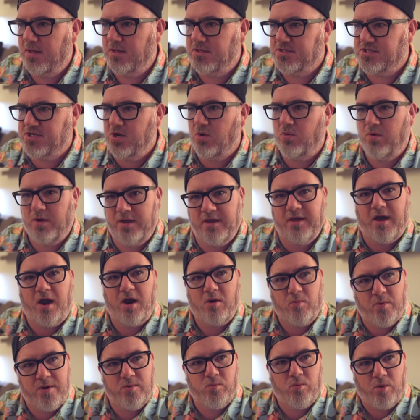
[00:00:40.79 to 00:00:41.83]
So
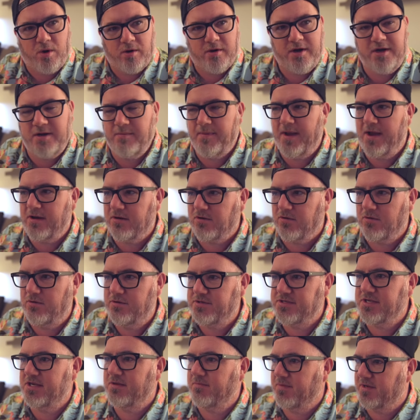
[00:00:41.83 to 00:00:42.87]
are we worried about
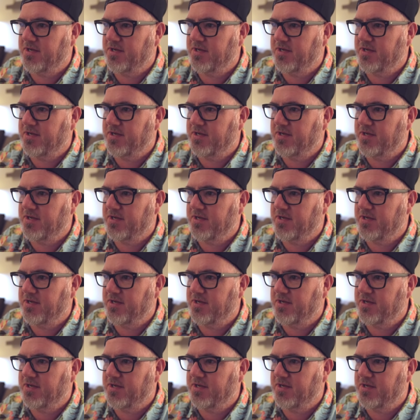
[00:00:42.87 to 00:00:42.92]
cruising?